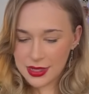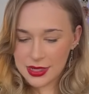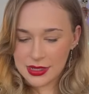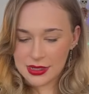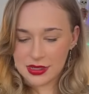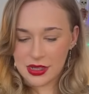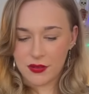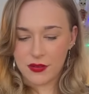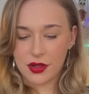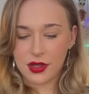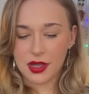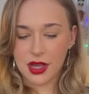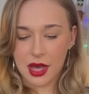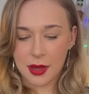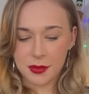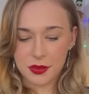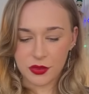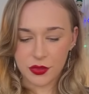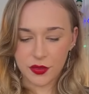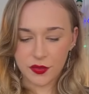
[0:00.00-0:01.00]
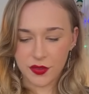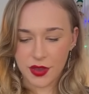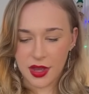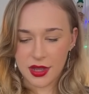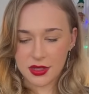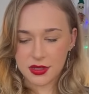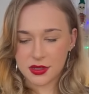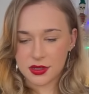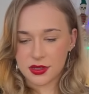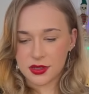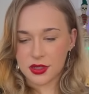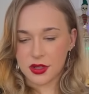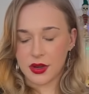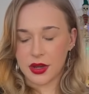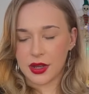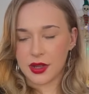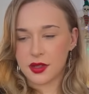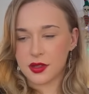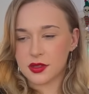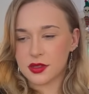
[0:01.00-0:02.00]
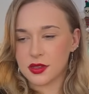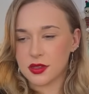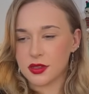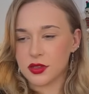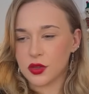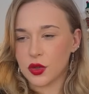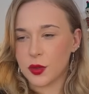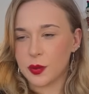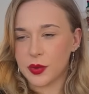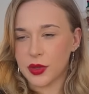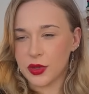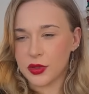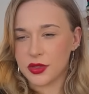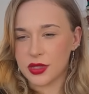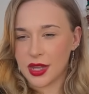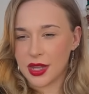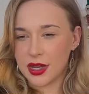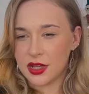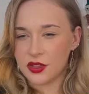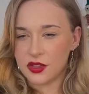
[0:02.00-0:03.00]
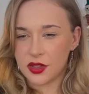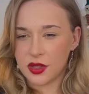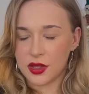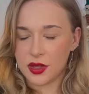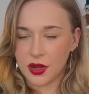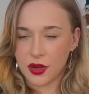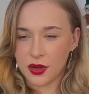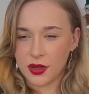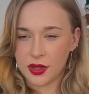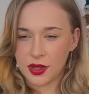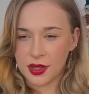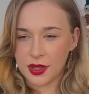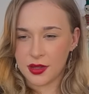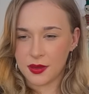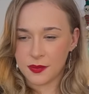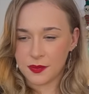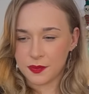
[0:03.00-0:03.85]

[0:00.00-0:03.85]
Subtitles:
7 of Cups reversed. All right, Scorpio's energy currently